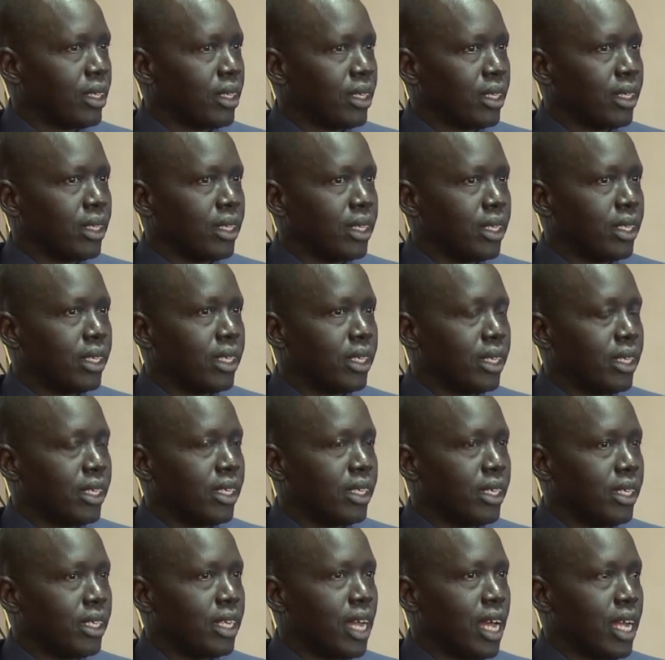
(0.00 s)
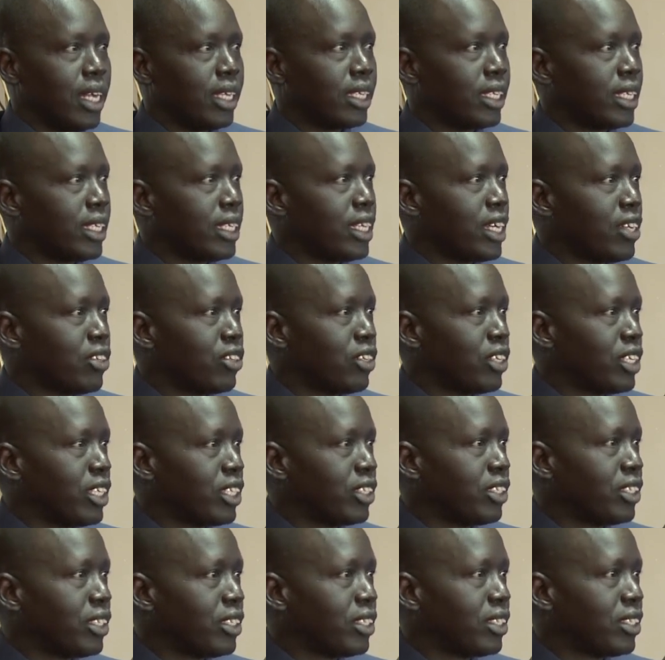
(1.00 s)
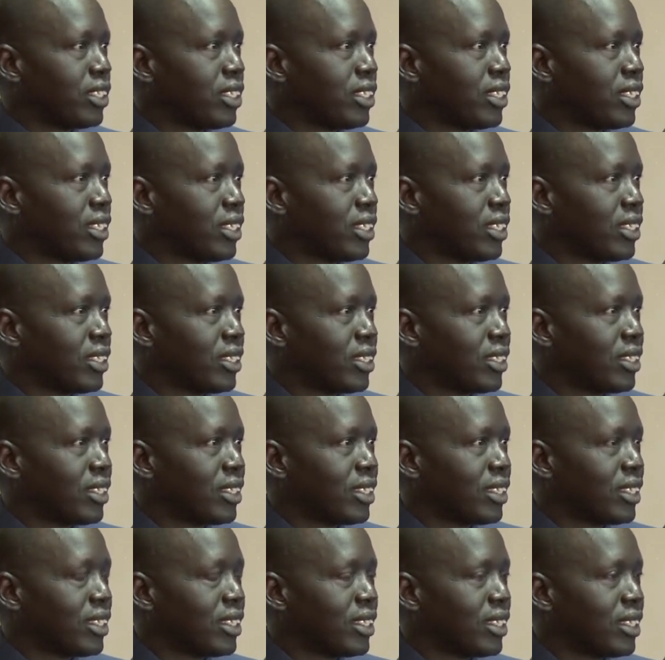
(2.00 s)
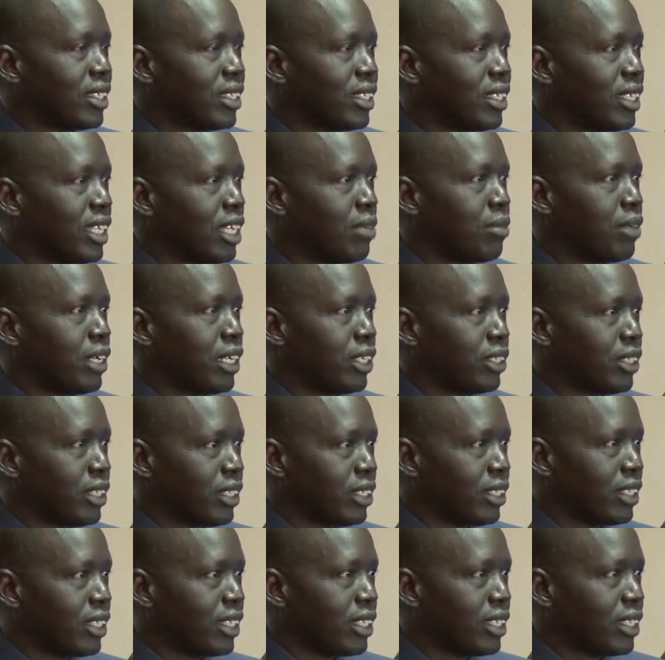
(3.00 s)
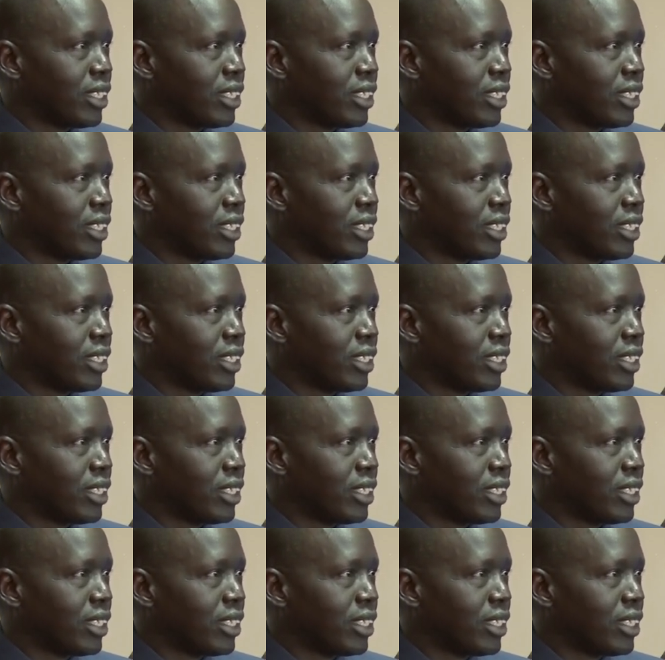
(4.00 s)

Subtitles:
Niletel does not exist. Never existed.